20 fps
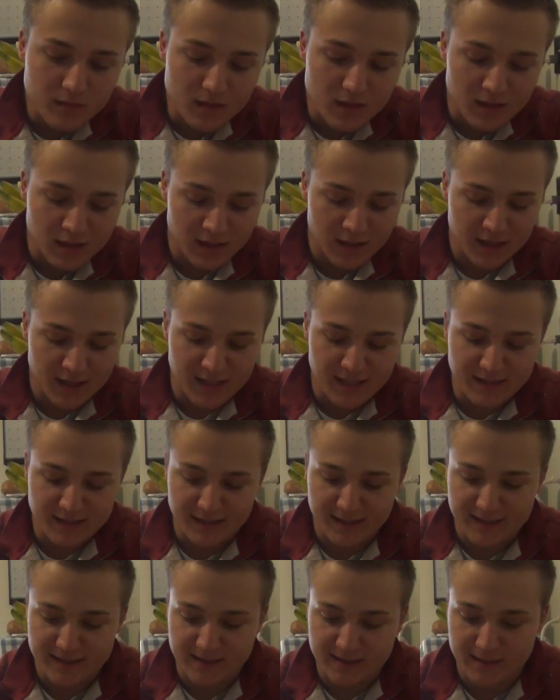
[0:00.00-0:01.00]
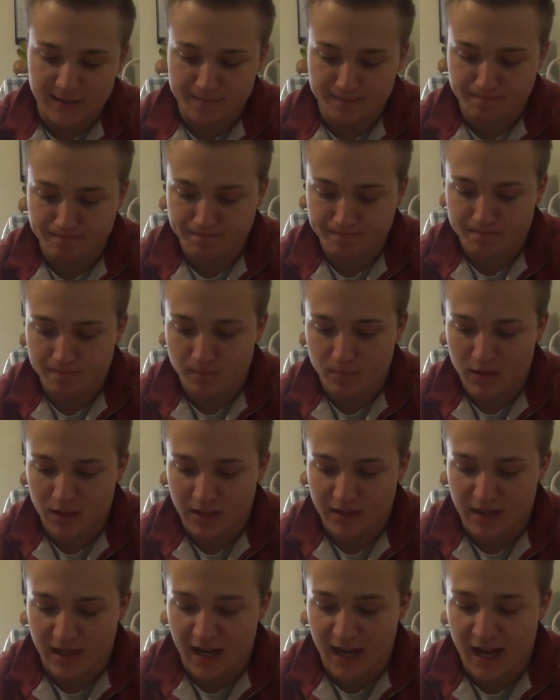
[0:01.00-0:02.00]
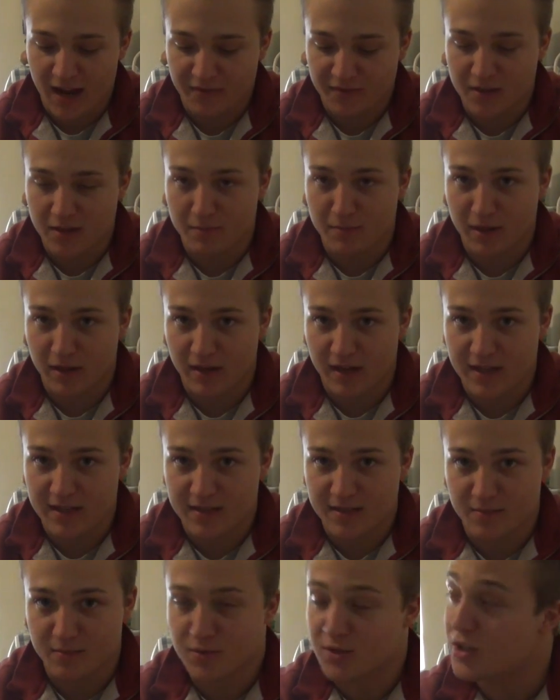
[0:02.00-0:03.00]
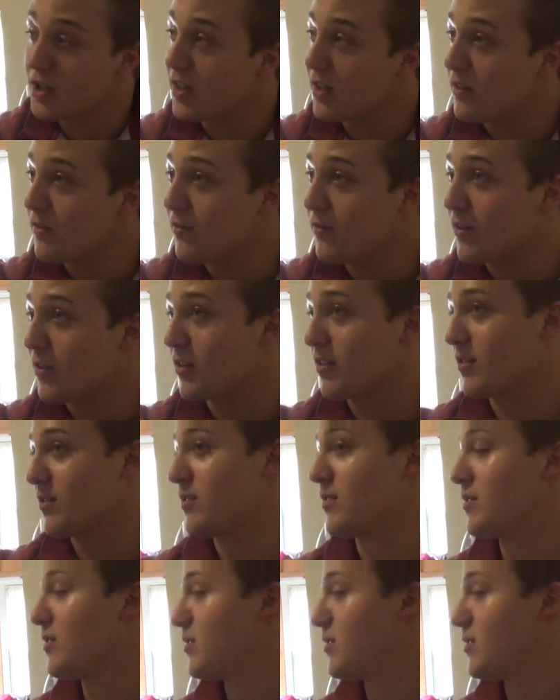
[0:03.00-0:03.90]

I'm gonna eat this, then I have to marinate some chicken for